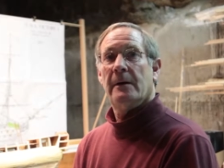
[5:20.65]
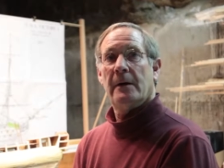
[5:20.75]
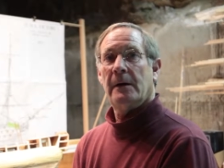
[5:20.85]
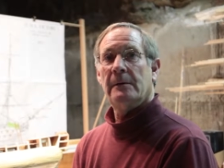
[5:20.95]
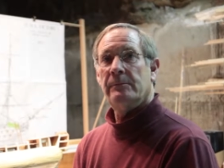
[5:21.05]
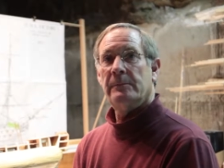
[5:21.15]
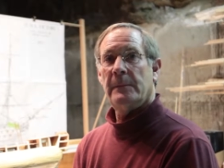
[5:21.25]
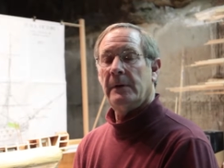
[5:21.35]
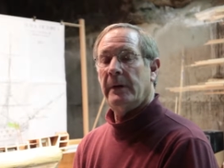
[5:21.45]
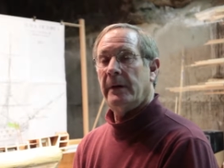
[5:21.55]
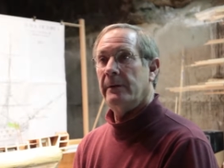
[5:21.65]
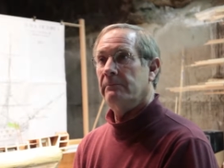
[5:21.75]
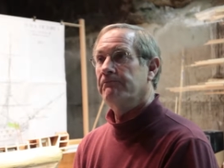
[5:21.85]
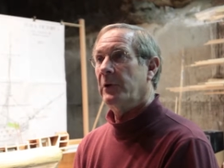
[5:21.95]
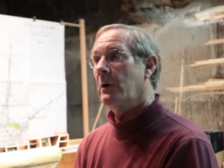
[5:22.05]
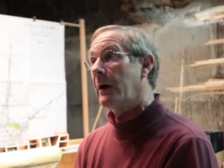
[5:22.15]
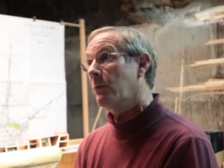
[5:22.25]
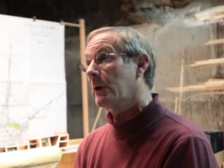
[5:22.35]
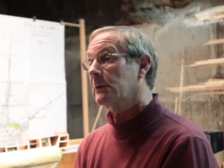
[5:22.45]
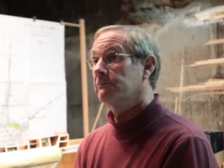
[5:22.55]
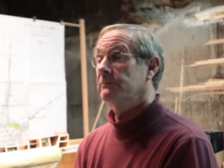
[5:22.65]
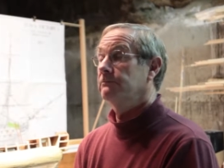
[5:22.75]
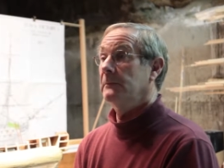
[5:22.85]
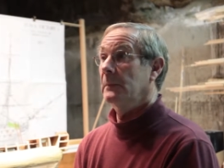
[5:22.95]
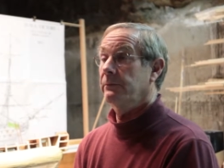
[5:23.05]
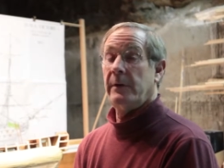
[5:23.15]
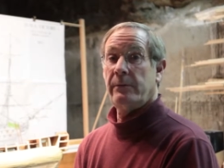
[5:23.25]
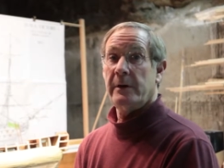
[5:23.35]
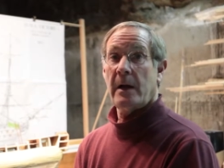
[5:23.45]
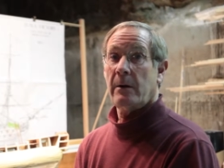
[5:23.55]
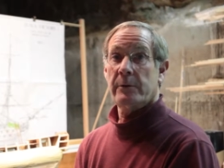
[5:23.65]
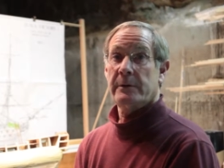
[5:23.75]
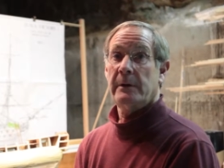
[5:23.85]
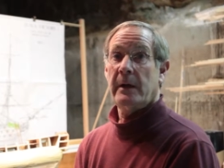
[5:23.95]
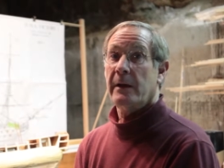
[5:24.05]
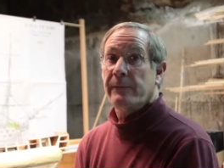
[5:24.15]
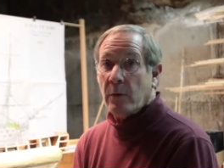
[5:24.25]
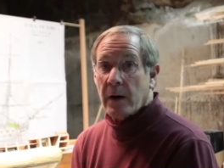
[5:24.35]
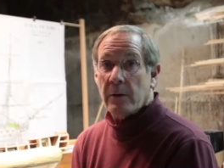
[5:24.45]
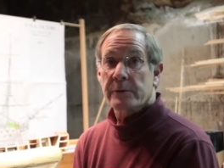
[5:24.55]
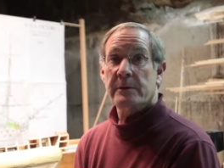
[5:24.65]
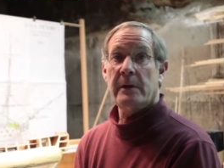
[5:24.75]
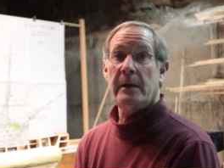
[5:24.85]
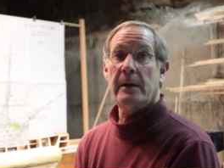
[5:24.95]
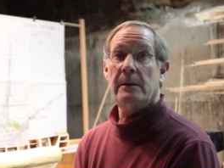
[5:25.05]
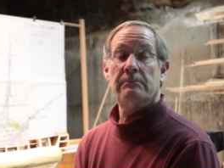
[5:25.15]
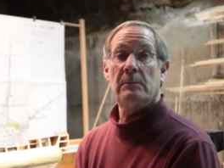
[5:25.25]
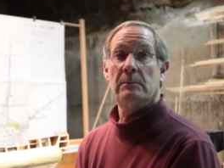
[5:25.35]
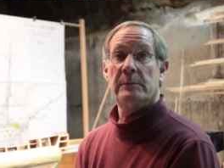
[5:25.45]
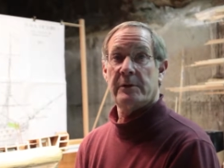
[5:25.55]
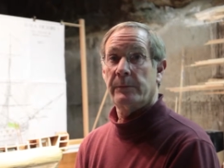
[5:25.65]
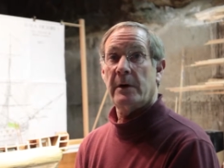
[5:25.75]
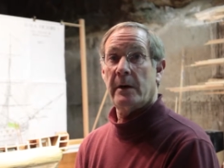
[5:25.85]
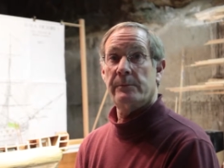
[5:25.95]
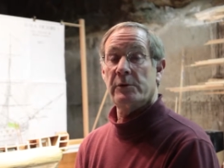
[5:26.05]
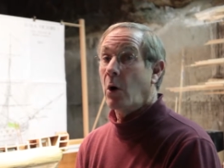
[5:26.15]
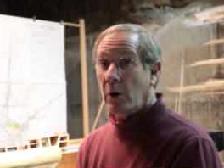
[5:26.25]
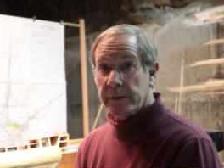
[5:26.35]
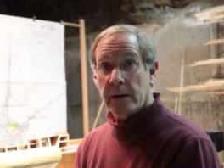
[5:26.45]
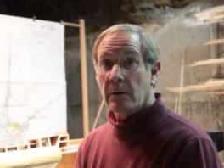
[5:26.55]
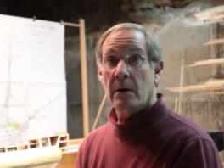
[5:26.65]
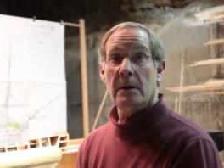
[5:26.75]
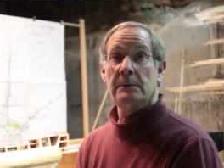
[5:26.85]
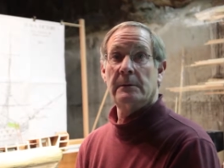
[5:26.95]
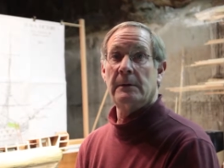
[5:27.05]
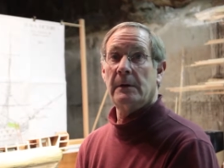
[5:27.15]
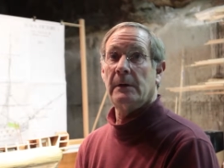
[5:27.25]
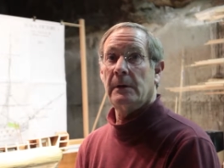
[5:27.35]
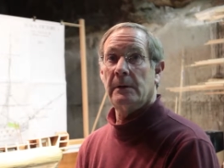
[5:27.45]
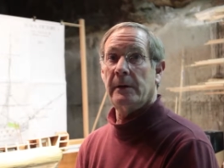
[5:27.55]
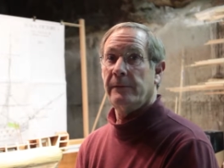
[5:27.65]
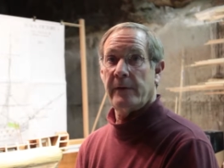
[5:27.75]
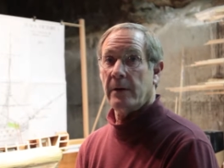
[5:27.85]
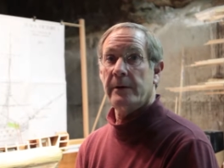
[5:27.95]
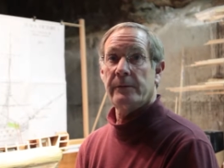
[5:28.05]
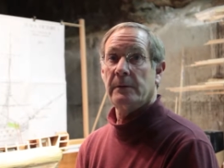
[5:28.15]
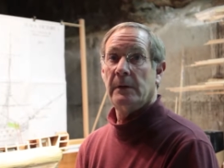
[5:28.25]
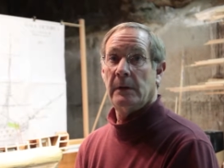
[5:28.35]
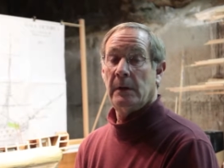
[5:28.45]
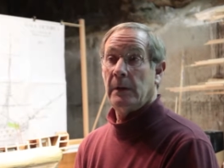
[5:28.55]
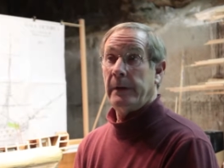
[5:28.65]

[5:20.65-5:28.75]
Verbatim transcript: Mm -hmm. um, and, you know, I work three hours a day, four hours a day, mm -hmm. sometimes all day long. Uh, it varies. Mm -hmm.